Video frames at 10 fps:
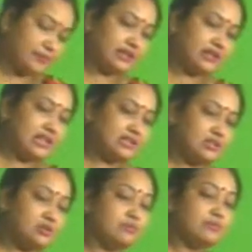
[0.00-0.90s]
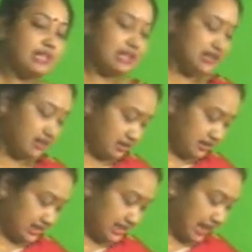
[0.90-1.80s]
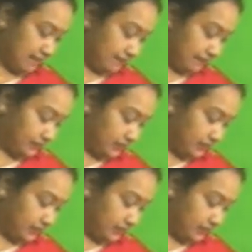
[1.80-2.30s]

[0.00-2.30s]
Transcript: the classroom, their slum,